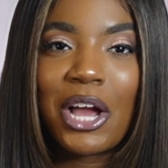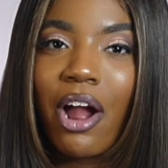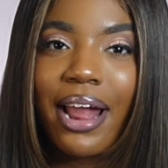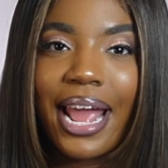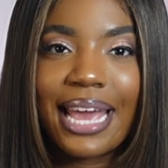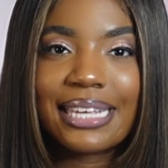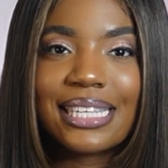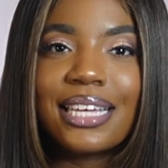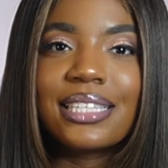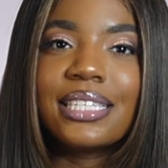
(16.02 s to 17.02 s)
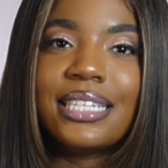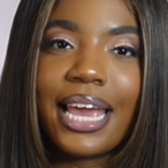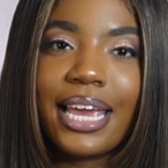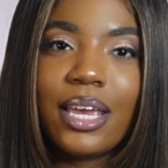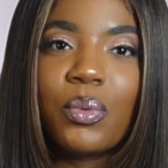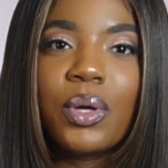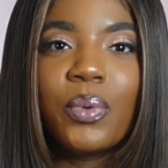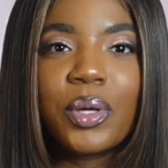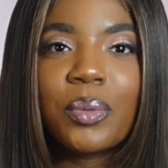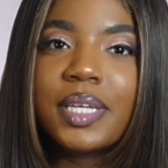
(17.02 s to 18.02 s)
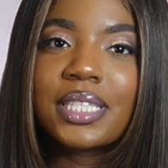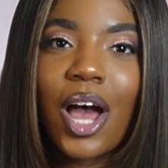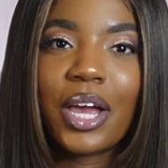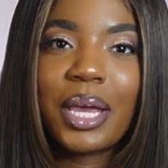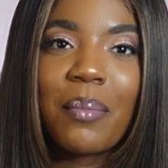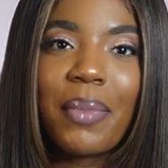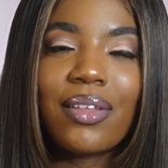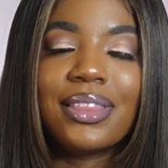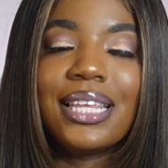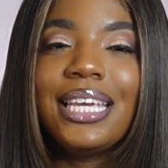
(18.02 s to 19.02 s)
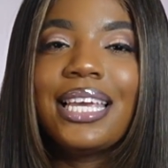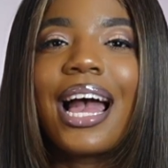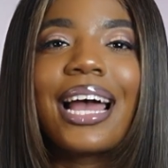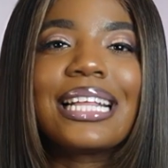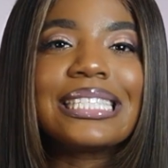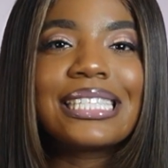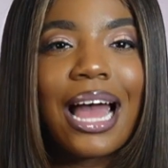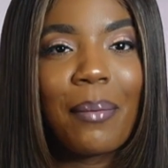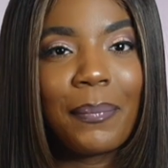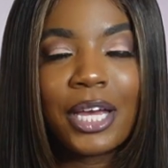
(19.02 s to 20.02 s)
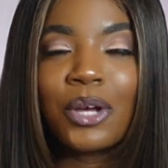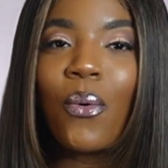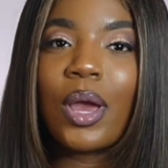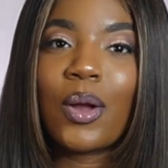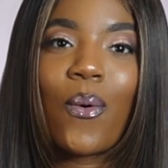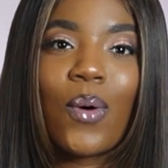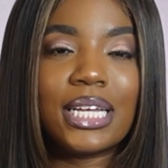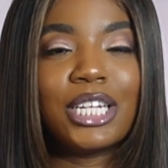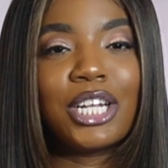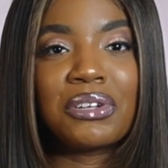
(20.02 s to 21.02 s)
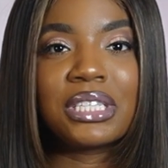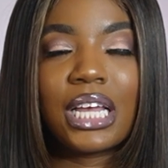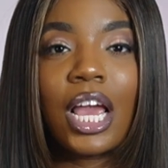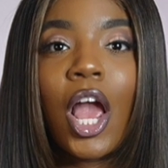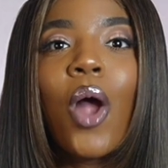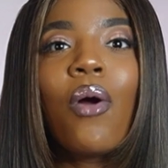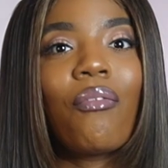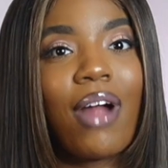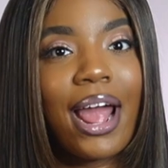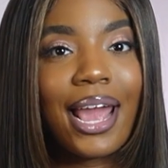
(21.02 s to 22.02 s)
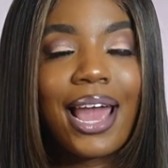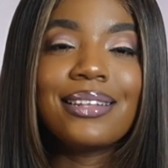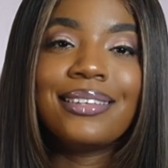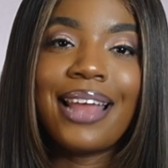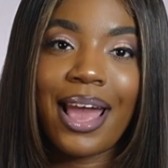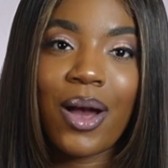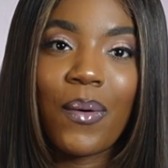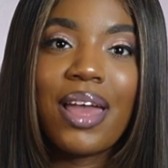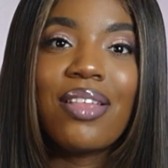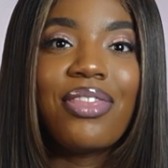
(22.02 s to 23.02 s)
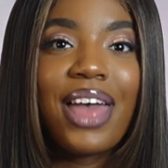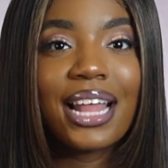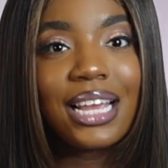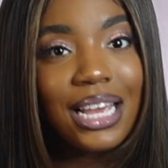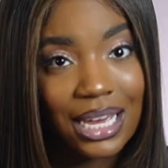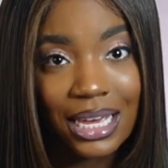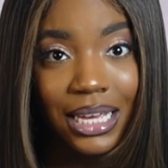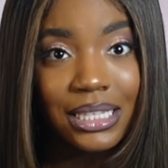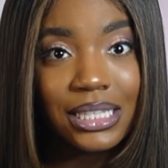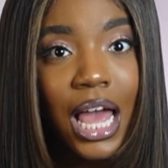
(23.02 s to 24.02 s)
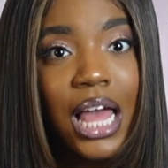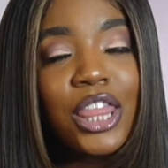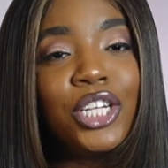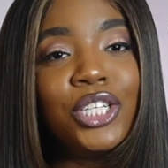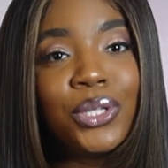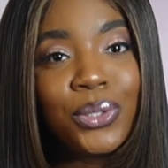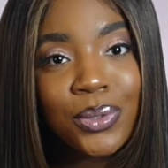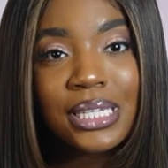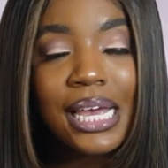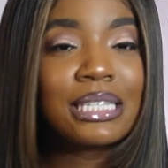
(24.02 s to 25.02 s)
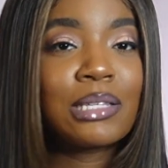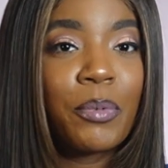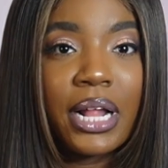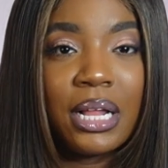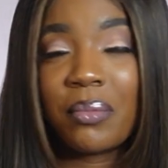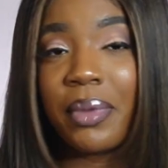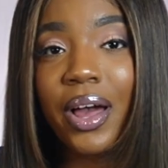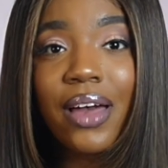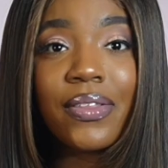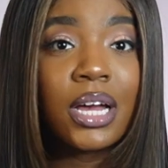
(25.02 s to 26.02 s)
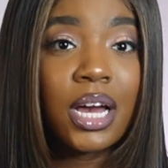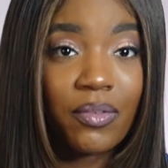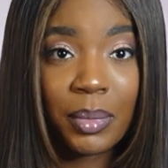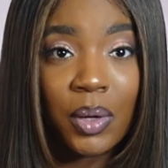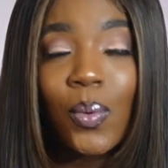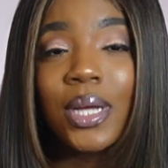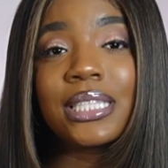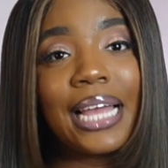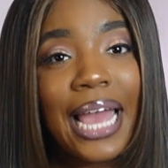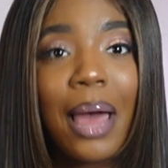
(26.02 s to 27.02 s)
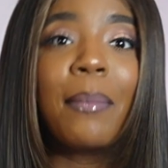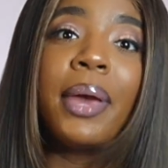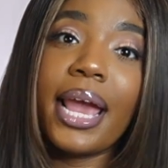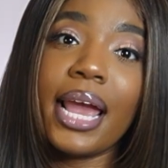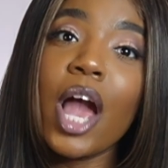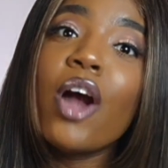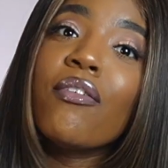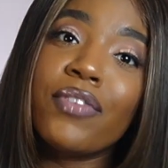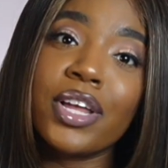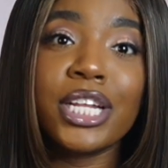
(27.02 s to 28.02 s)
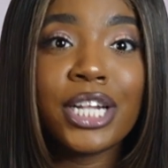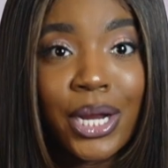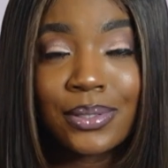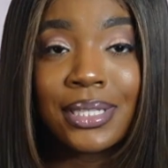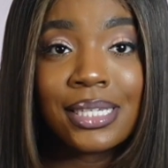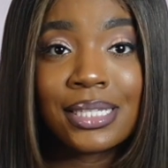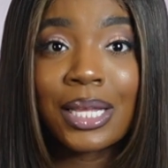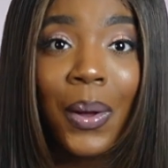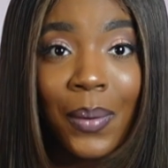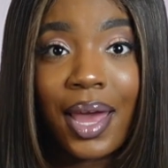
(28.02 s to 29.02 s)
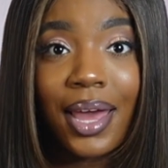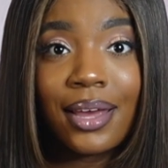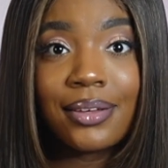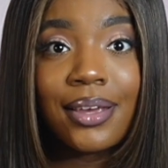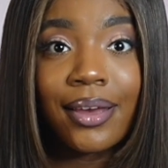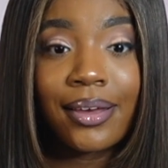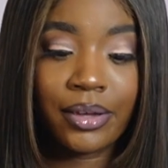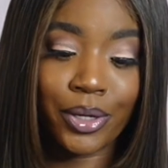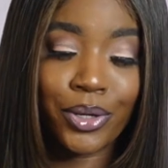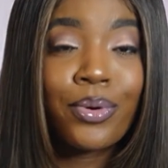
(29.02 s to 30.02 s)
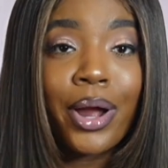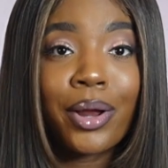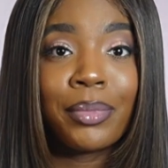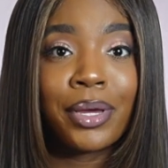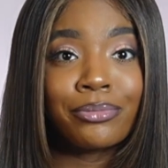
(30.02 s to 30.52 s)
RX, and today we will be talking about the hottest topic going on in nursing right now, and that is the news that's spreading about how the government wants to cap pay for the nurses. Okay, yeah, you heard me.